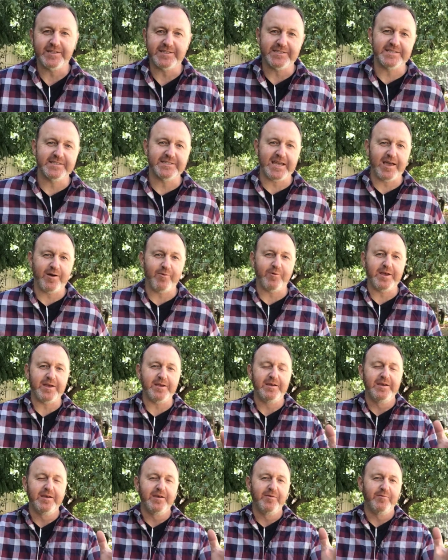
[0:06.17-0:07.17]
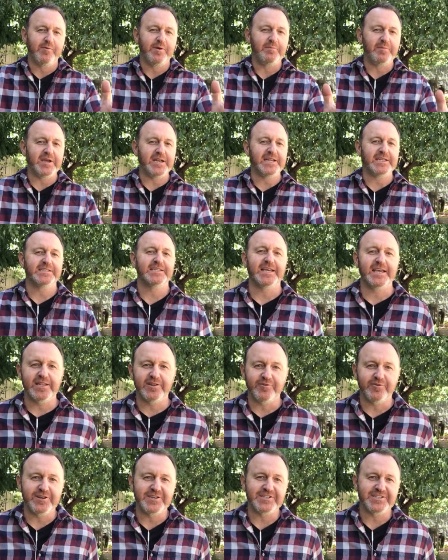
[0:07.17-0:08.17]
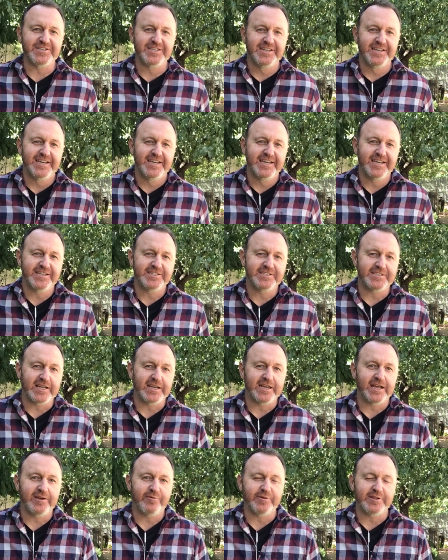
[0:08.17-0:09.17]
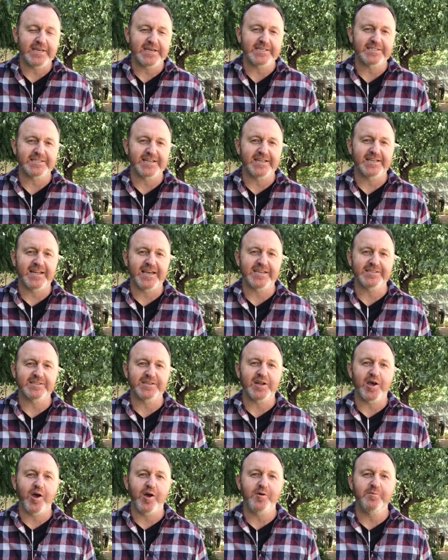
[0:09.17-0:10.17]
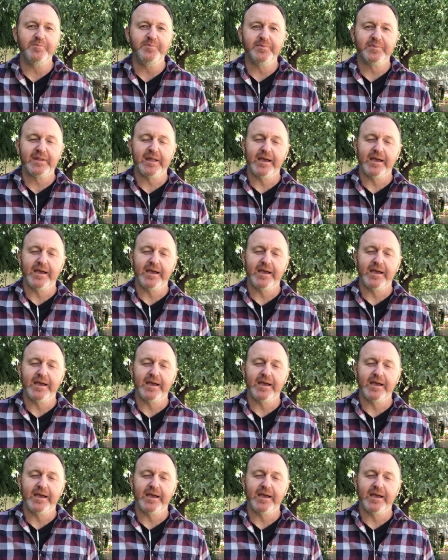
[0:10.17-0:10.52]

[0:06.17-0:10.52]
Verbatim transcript: This is how we're, we're meeting together each, each Sunday with our Sundays at home.